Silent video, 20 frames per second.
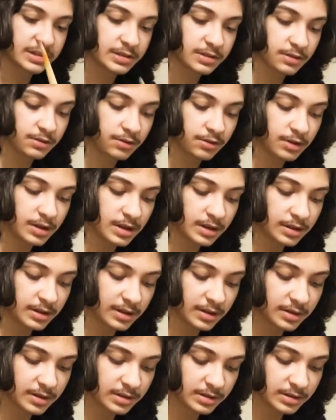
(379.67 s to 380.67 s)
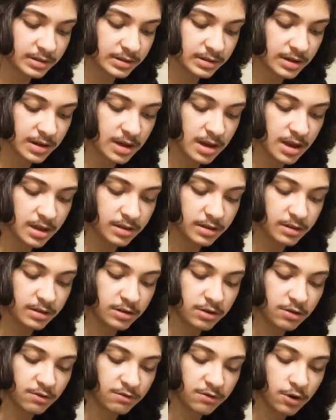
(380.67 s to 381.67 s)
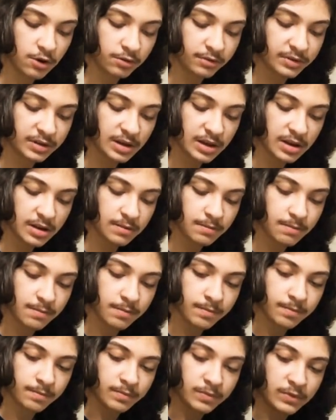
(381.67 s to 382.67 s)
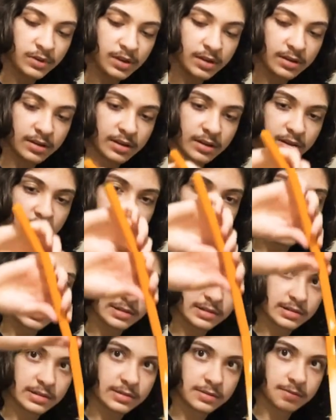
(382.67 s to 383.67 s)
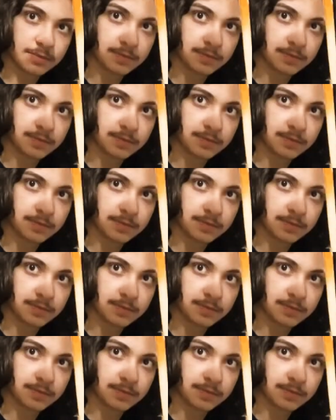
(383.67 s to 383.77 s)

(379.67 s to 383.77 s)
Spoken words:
So you hit like this, then you rotate, hit like this.